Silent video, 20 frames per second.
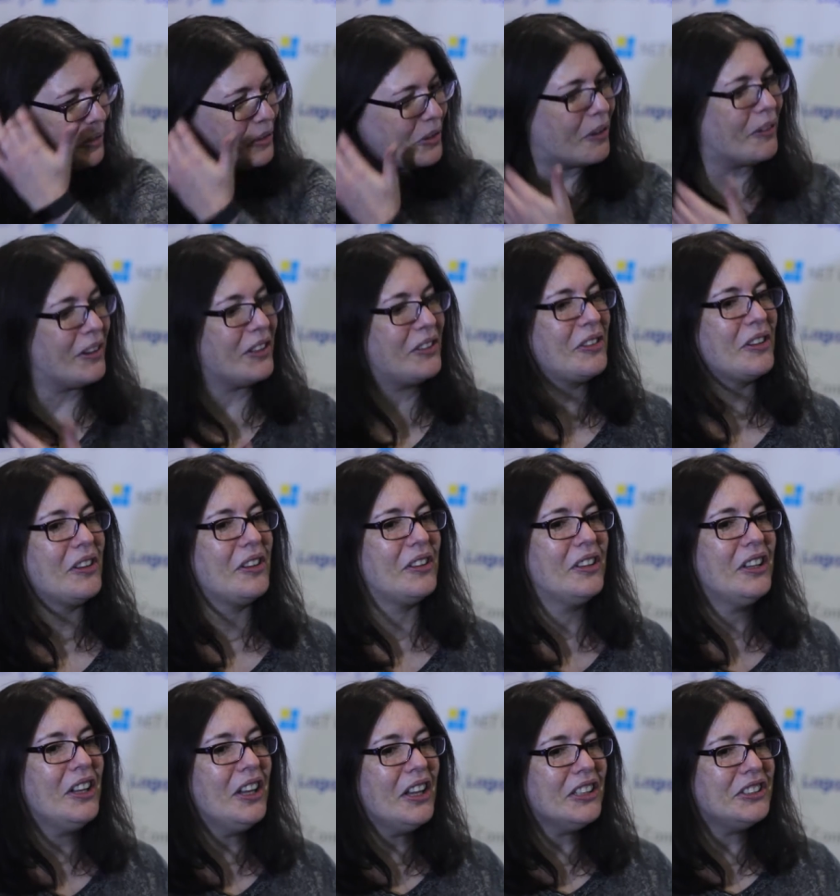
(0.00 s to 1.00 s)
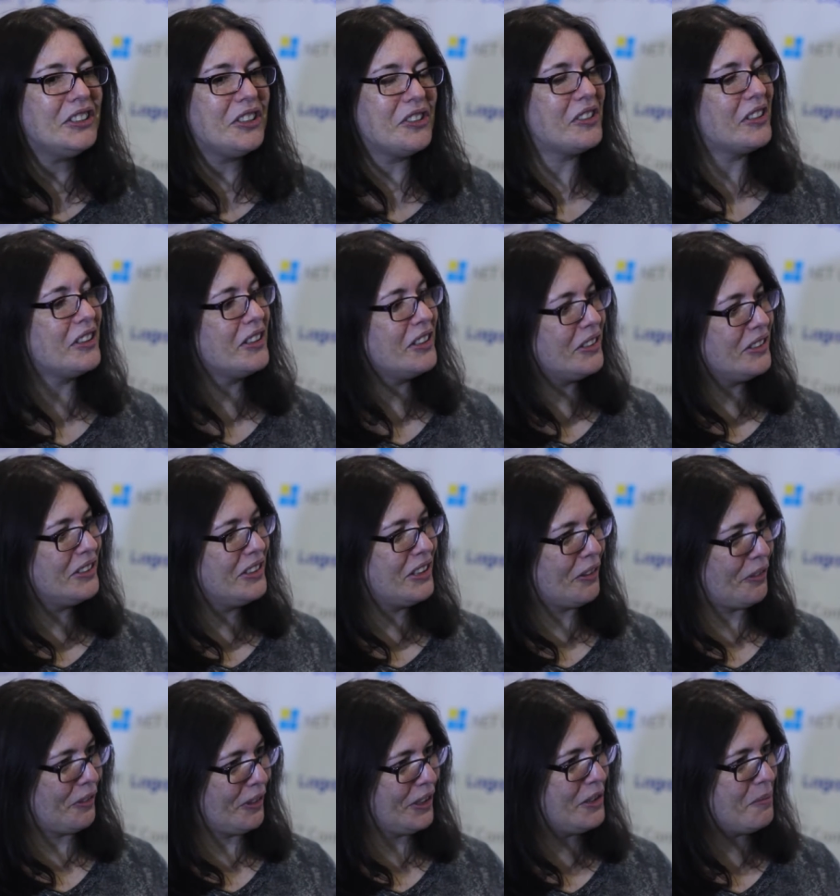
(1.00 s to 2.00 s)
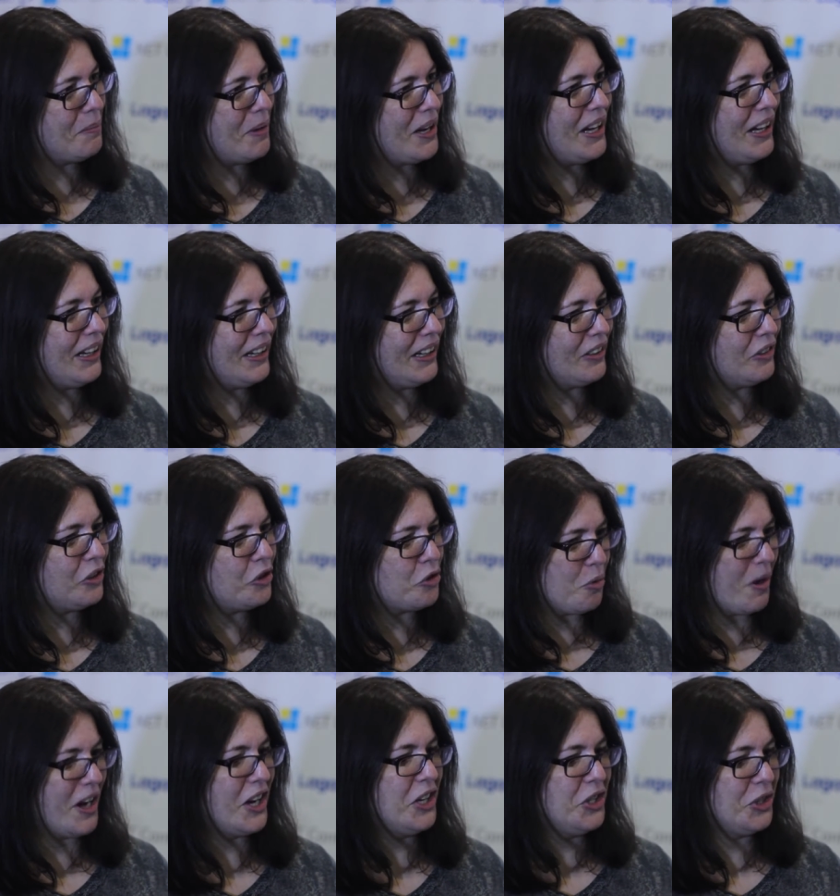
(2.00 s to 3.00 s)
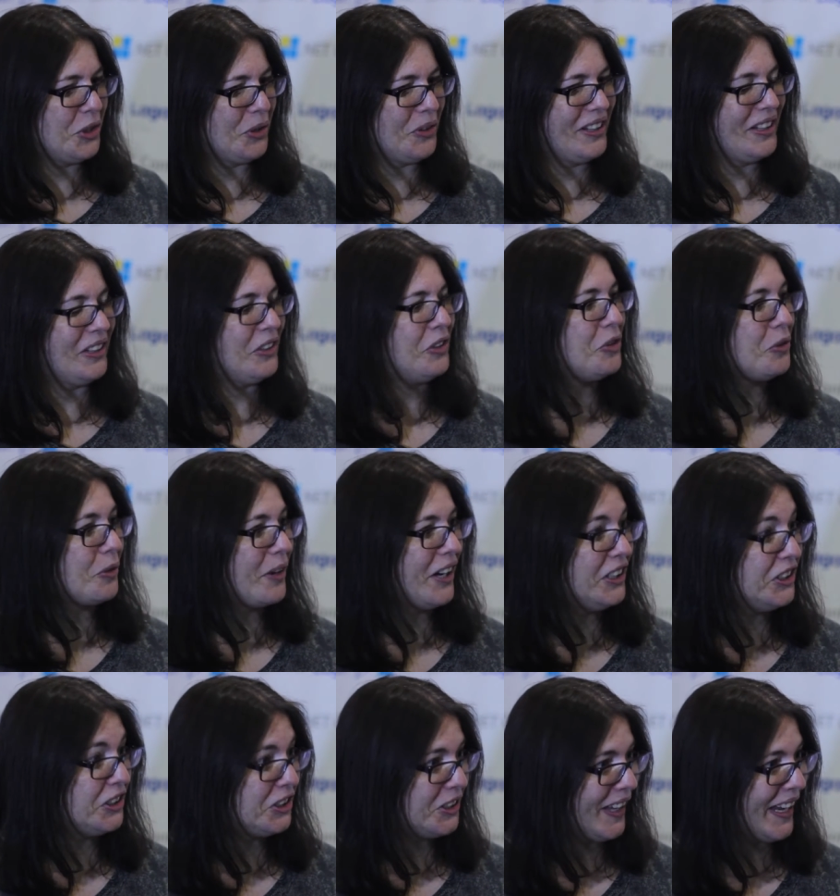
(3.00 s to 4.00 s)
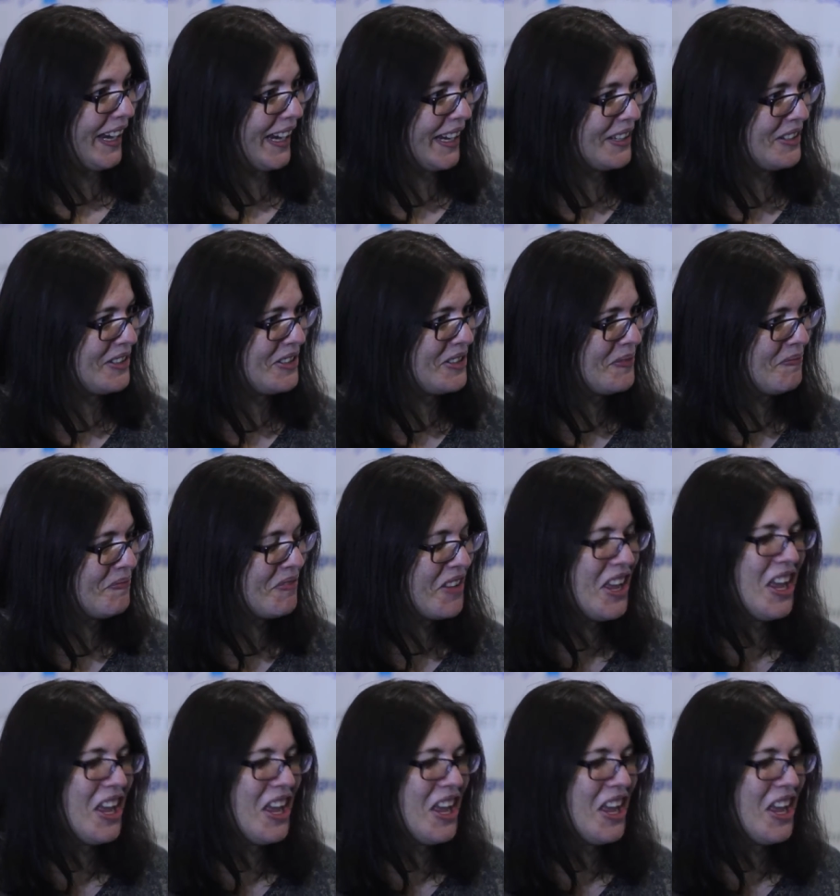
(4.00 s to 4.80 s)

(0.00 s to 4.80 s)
So it's just a little different being a stranger in a strange land.